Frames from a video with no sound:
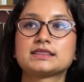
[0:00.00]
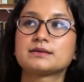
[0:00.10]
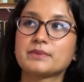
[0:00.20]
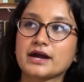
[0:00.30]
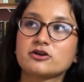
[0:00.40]

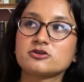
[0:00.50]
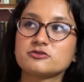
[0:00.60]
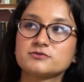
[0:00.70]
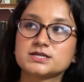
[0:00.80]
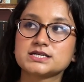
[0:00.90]
The background
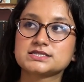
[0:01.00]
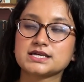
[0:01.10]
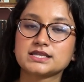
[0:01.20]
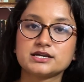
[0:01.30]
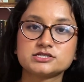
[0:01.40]
of it is
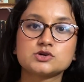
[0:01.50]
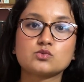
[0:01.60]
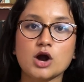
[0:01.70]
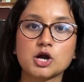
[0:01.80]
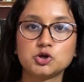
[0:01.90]
that there is a
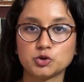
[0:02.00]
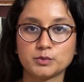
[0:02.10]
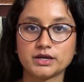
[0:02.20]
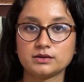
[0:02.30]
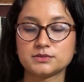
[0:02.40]
war
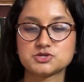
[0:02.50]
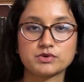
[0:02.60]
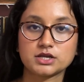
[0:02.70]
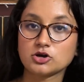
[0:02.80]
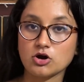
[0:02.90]
looming
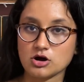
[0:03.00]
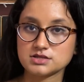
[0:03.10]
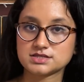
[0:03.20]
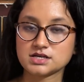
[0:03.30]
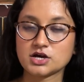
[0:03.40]
between
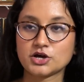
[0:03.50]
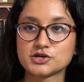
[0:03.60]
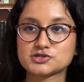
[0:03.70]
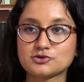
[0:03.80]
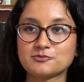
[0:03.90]
gods,
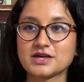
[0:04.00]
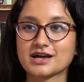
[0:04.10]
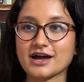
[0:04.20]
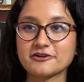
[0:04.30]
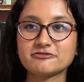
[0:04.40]
so
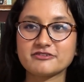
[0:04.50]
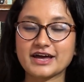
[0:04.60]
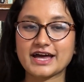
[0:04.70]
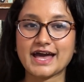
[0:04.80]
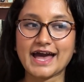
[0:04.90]
kind of
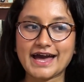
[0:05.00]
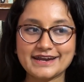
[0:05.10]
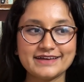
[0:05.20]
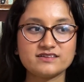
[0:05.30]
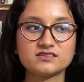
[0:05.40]

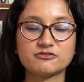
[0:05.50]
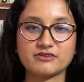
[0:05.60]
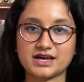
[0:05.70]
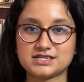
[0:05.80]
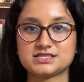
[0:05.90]
adding the
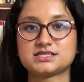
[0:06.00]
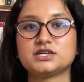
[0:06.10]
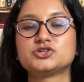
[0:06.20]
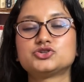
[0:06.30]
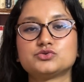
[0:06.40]

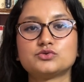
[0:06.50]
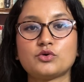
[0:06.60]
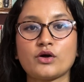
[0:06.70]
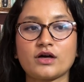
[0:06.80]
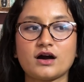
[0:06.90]
fantasy
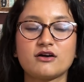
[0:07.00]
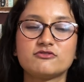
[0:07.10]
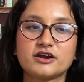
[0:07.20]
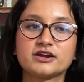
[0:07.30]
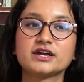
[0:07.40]
to a
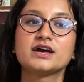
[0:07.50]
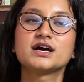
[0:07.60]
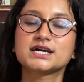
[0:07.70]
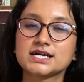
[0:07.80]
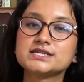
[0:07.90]
very
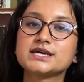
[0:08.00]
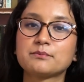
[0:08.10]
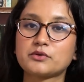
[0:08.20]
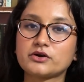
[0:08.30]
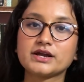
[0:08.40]

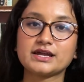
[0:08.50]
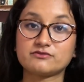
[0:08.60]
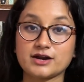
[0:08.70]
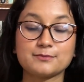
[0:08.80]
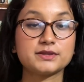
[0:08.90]
contemporary
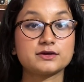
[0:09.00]
environment.